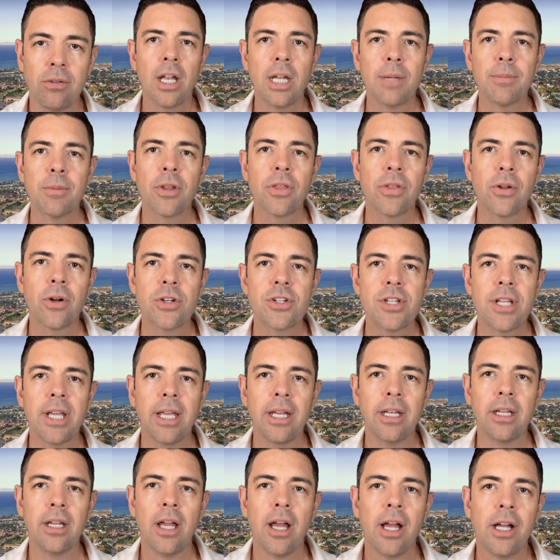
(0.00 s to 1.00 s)
Number
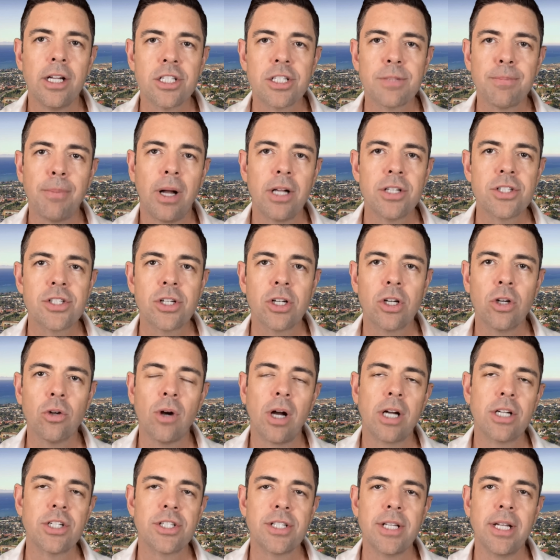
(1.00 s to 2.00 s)
13, sponsor
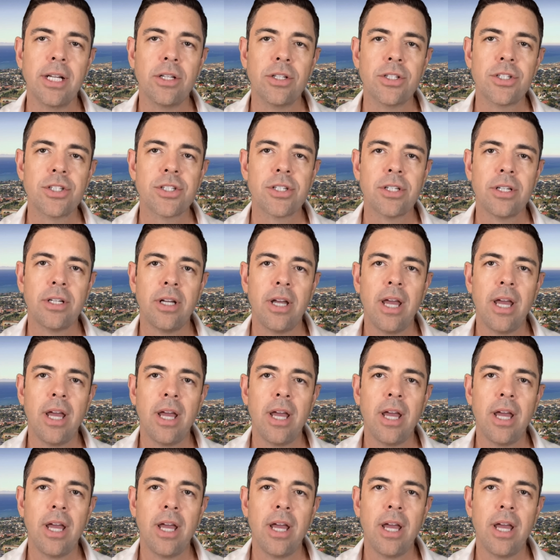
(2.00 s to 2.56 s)
garage sales.